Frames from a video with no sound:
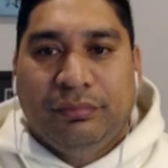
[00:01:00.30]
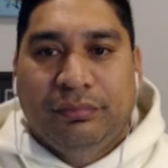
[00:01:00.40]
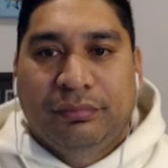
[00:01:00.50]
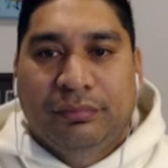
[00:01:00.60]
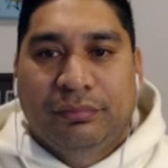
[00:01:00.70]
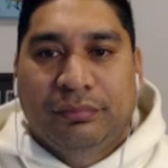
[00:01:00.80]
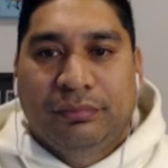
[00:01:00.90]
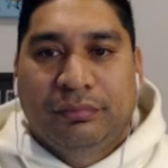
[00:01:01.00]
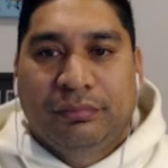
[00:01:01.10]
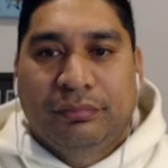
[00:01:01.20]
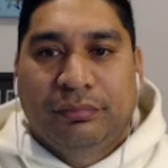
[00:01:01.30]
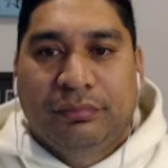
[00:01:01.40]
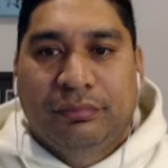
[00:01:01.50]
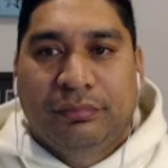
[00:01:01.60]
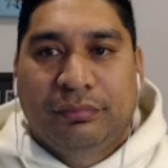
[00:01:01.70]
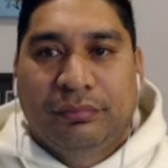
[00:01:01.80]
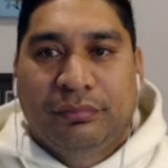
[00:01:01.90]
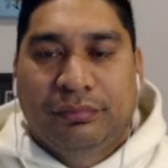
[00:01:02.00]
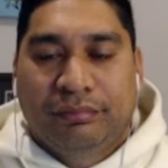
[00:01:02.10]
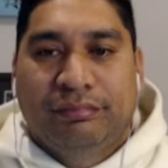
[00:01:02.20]

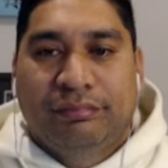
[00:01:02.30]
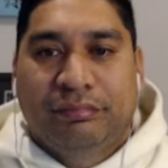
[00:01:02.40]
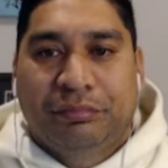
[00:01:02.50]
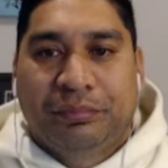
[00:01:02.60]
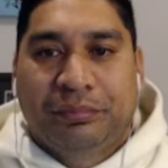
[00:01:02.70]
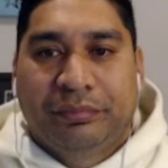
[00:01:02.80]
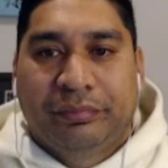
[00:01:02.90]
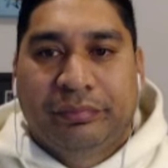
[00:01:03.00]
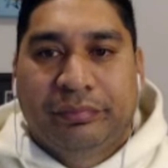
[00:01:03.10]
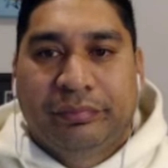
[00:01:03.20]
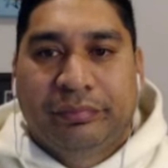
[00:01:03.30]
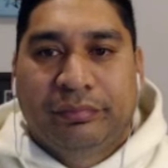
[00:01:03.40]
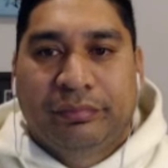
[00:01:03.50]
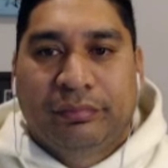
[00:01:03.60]
The person shown says nothing.